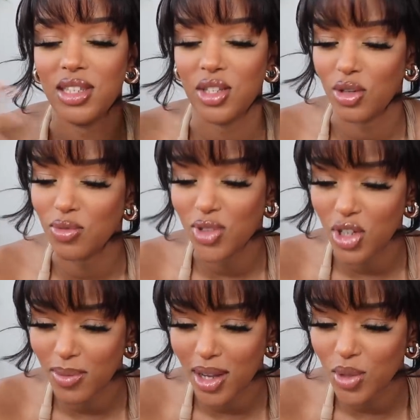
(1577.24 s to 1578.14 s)
do
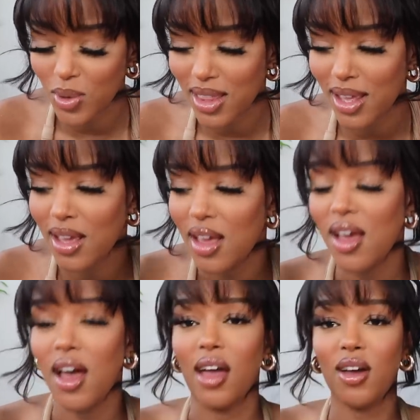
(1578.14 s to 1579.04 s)
too much with it.
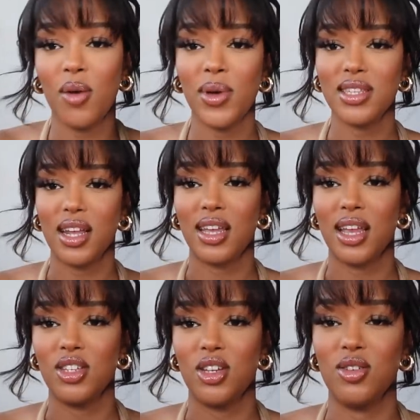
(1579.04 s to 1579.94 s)
I can't wait till I can
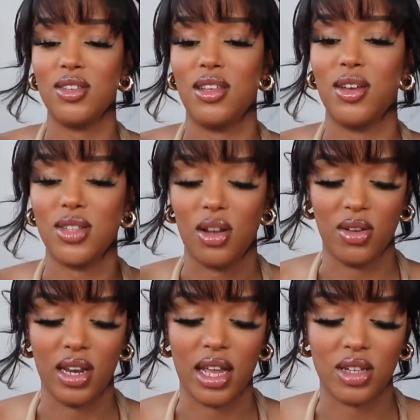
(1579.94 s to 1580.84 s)
actually go to the nail
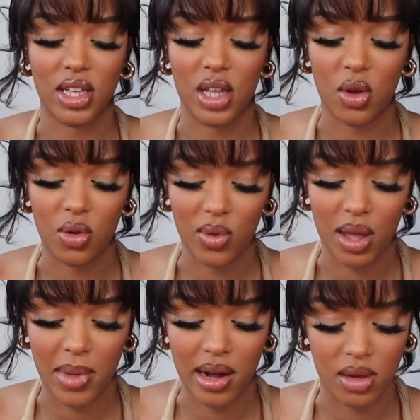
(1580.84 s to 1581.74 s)
salon and actually go
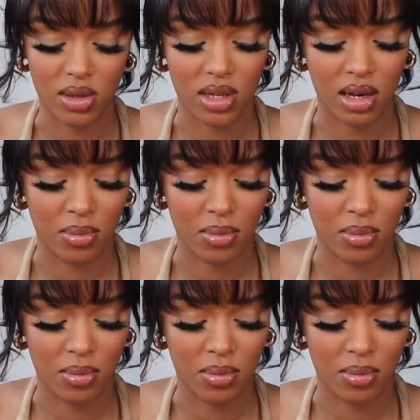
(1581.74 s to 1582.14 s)
get my nails done.